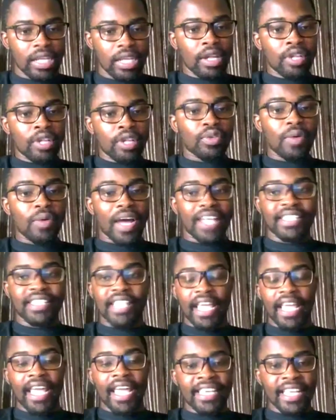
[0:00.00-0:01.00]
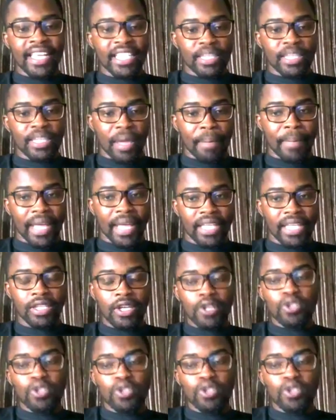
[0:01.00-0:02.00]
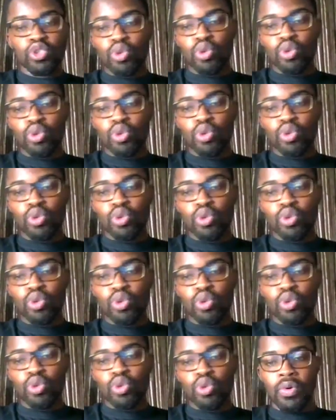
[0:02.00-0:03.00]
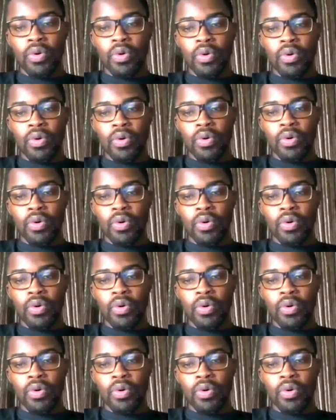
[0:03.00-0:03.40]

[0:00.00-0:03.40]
to ask the Aaenics members to go out there to